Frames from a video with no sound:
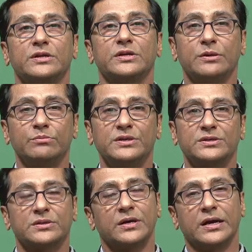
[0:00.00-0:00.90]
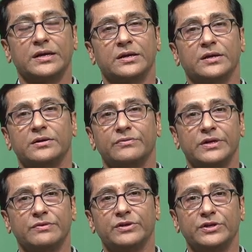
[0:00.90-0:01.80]
to the numbers and uh,
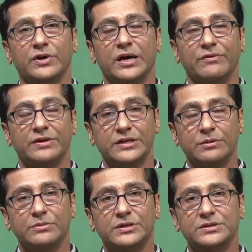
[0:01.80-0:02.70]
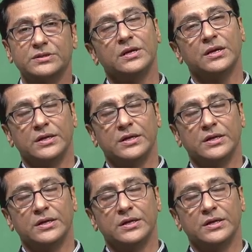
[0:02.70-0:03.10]
when we you have a numbers